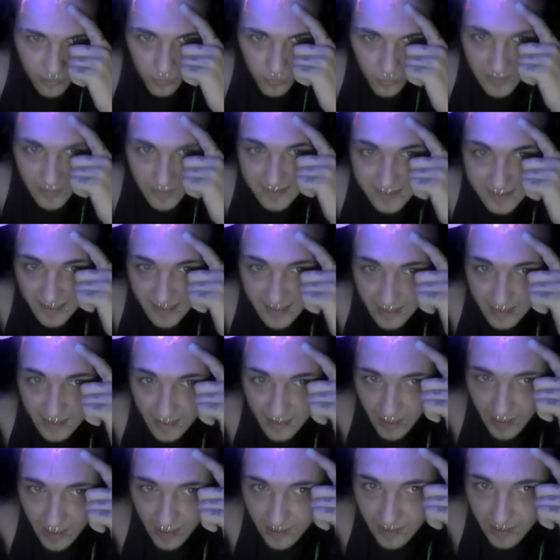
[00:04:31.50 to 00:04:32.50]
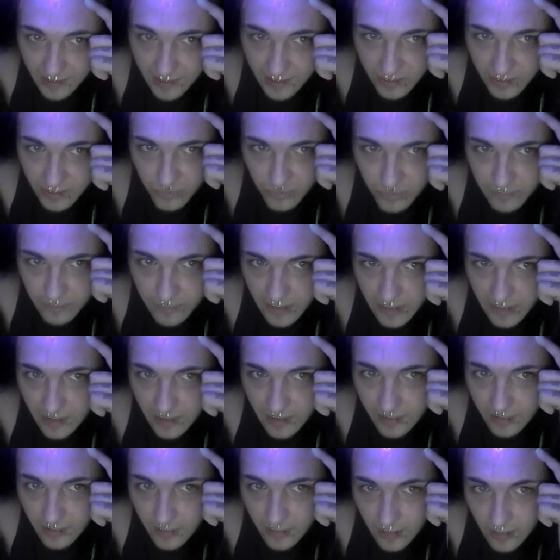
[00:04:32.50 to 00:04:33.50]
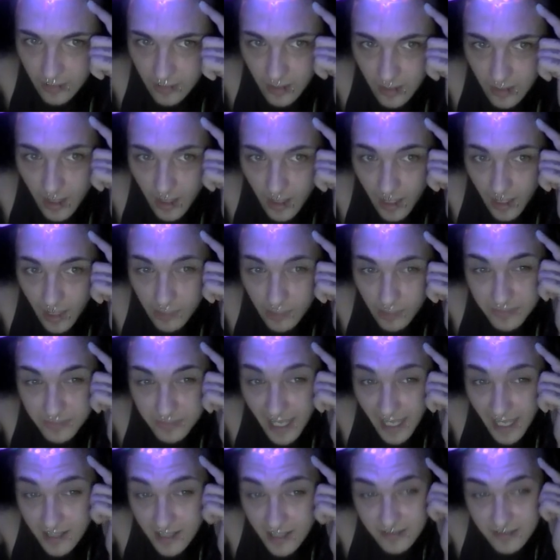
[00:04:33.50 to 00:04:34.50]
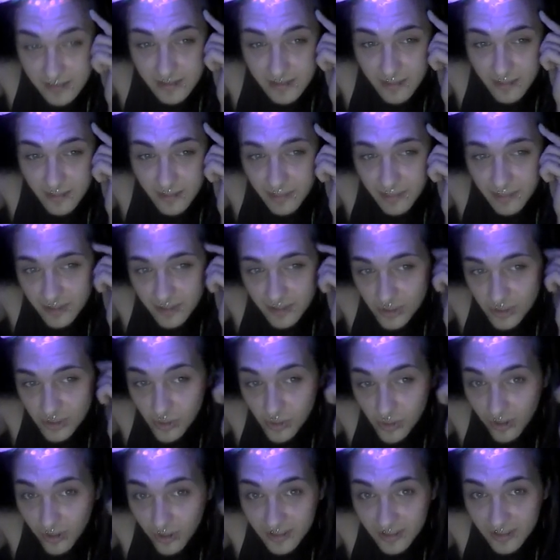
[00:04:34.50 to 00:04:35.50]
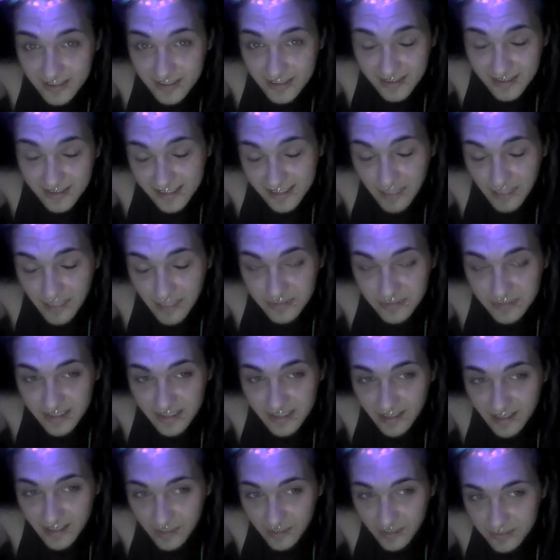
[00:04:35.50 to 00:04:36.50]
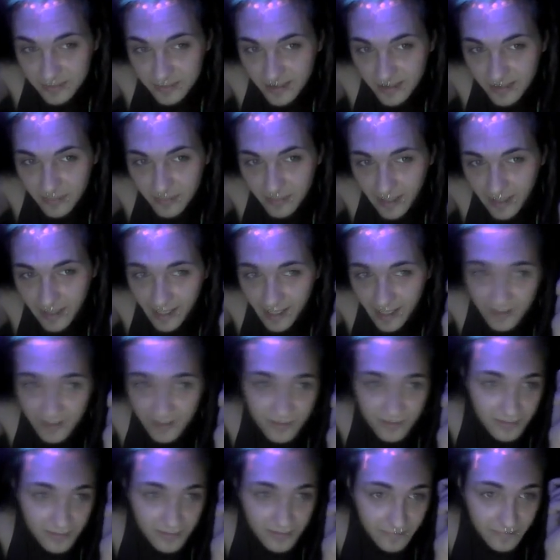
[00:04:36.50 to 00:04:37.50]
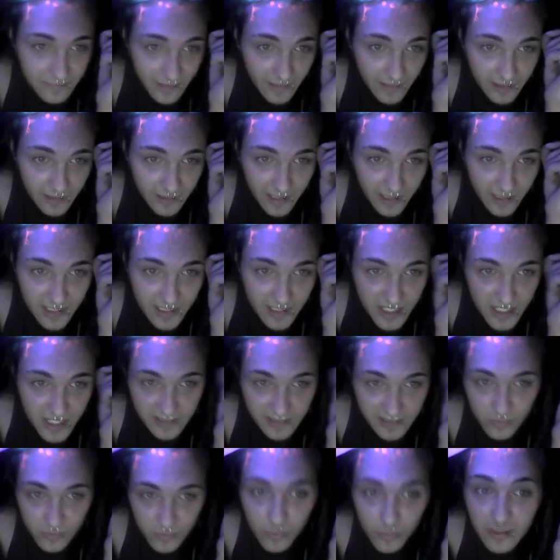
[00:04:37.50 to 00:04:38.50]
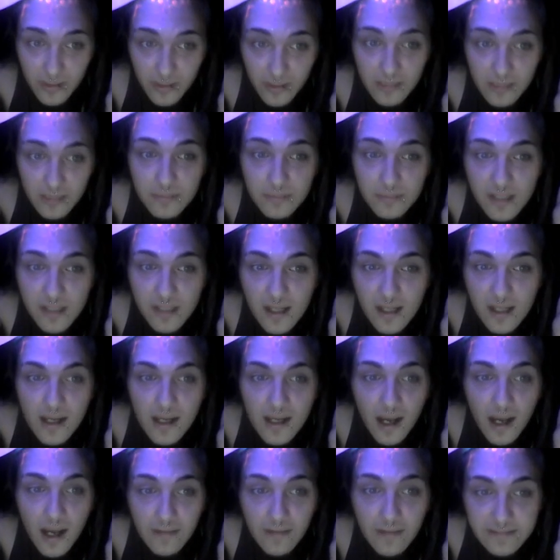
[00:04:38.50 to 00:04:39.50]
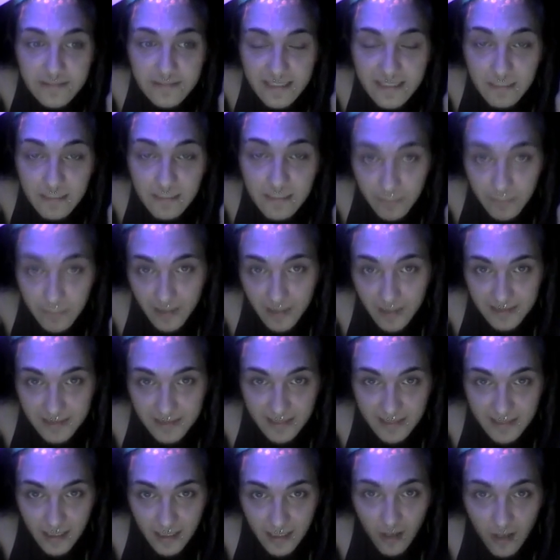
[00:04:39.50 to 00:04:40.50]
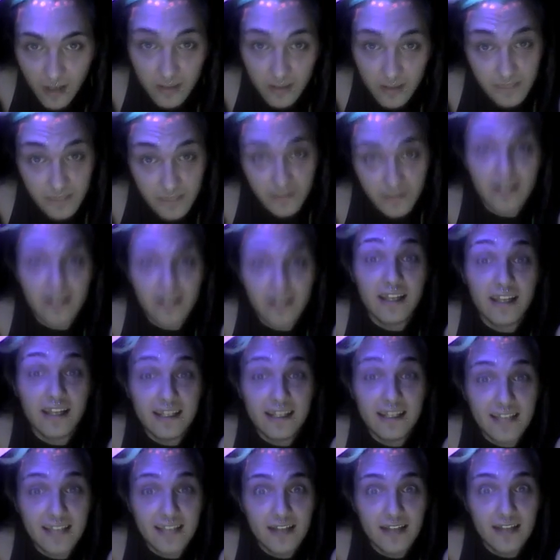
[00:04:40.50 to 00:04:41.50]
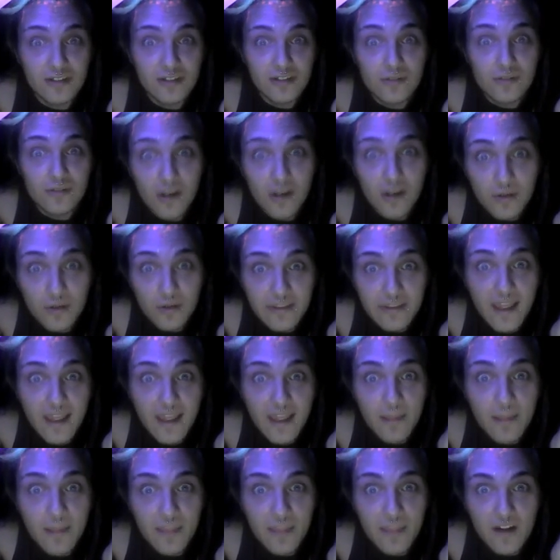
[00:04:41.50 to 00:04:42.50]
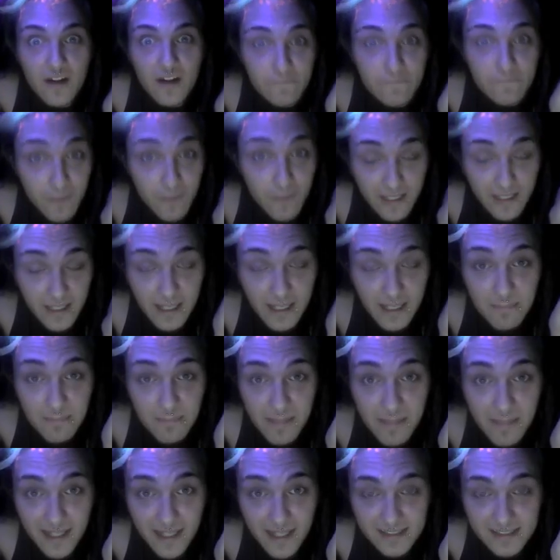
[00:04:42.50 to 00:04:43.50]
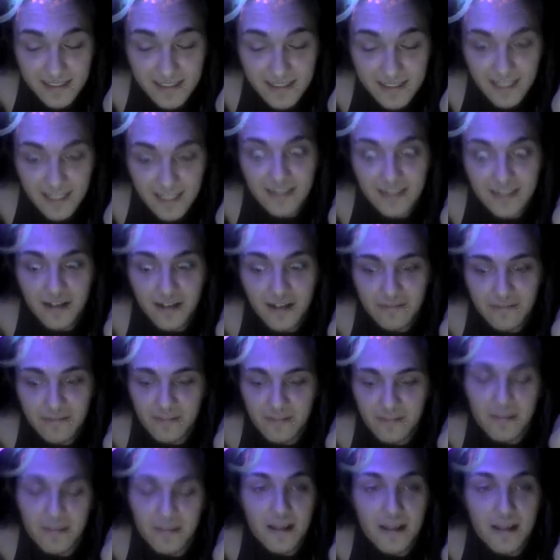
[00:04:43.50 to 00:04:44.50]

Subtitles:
with Skin Candy UV ink, and it was actually done by 2 artists in the same sitting. It was done by Angel Rivera and Jason Williams of Steampunk in State College. If you're going to get a tattoo, go to them. They are fucking amazing. I love them.